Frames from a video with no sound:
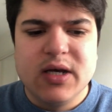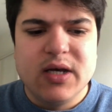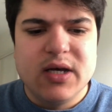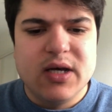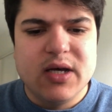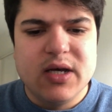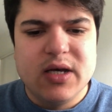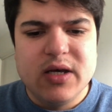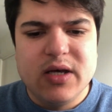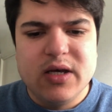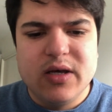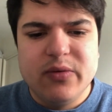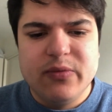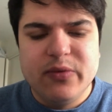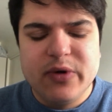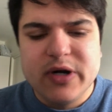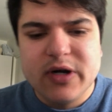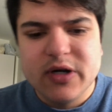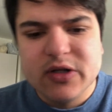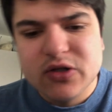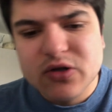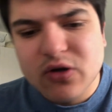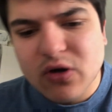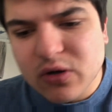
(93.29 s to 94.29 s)
uh,
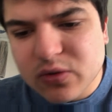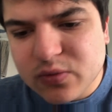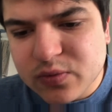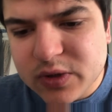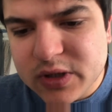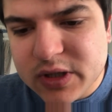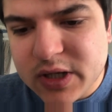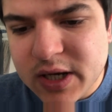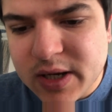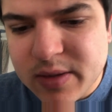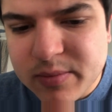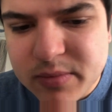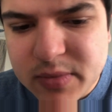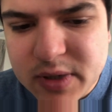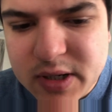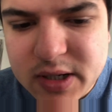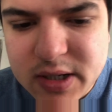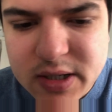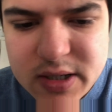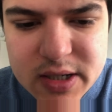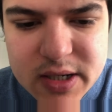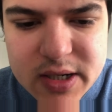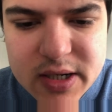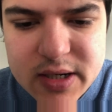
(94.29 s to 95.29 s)
where I talked with them
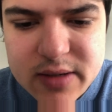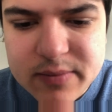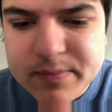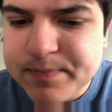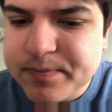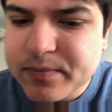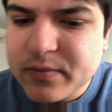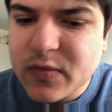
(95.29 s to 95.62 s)
and uh,